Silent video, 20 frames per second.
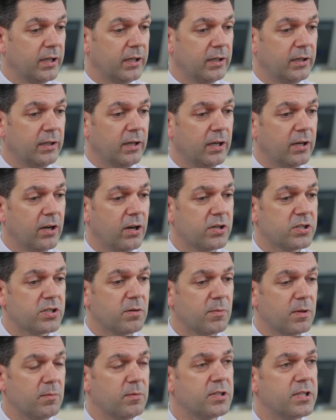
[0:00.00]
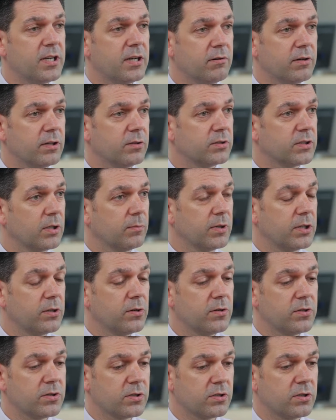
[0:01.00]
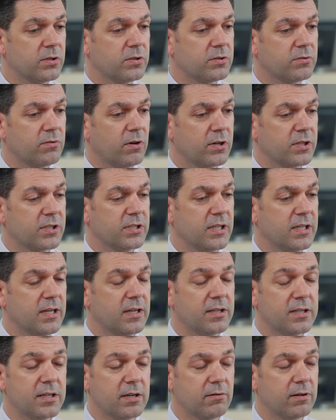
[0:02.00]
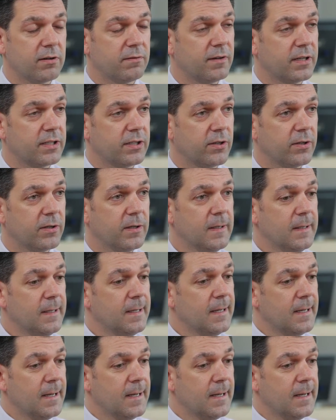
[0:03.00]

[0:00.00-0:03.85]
and how some of the materials that we use in construction and interior fit out